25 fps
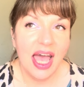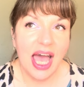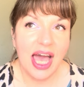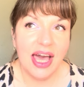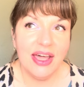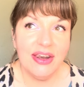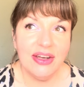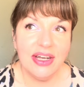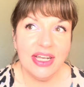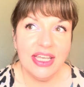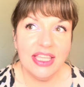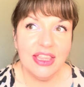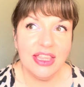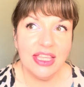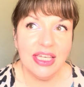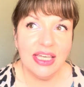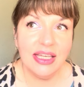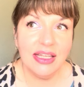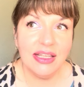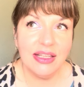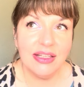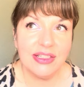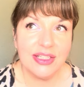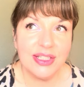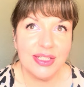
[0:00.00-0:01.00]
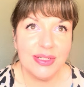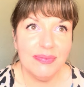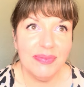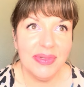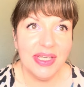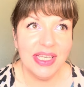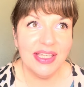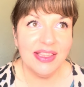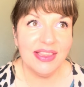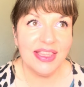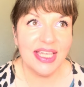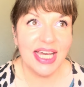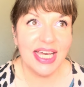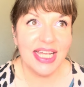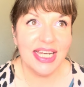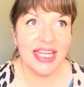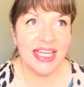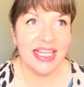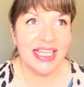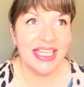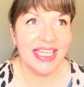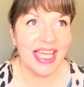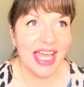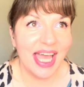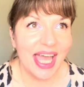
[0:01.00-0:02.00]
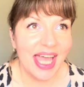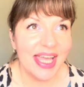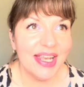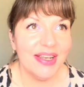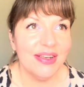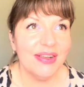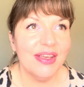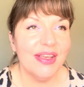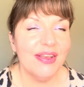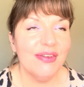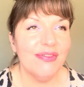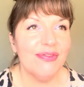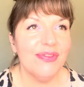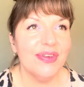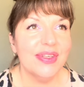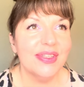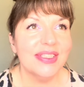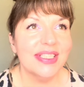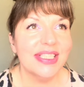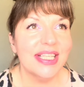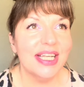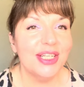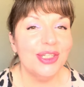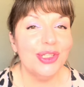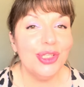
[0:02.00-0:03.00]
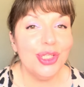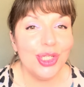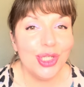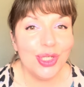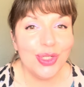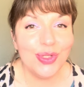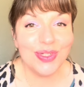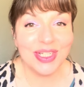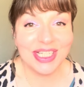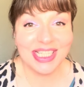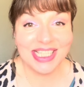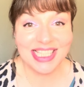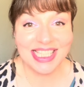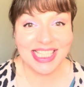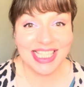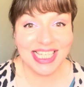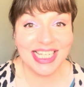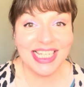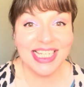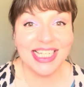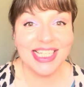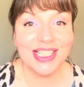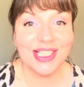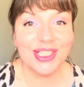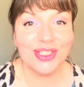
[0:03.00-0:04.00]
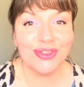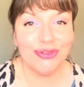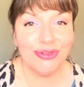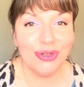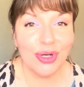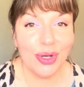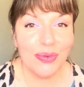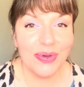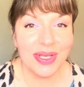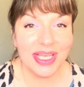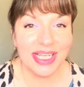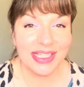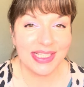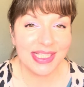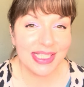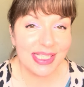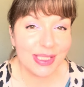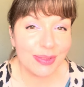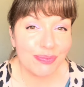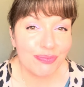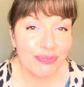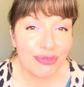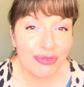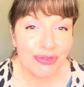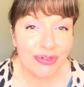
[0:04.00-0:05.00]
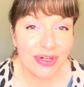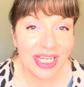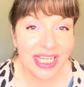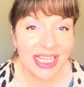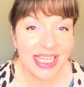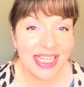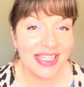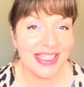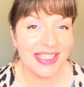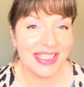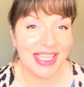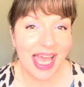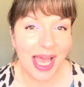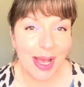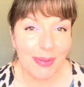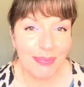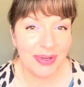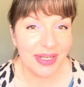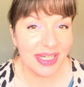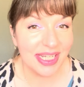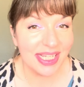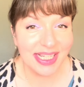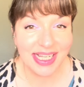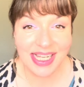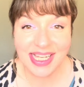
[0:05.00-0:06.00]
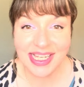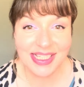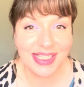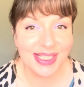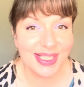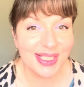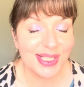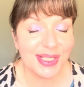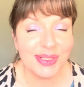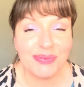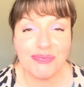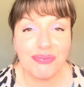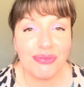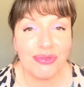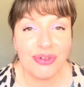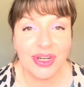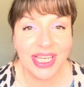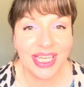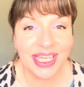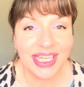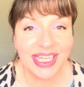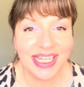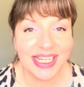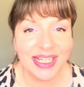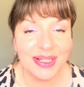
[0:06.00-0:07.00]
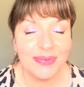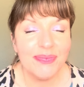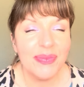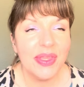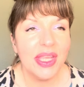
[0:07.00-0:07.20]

And I think, to me, that again, it feels like newness, things growing, spring is happening, it's springing.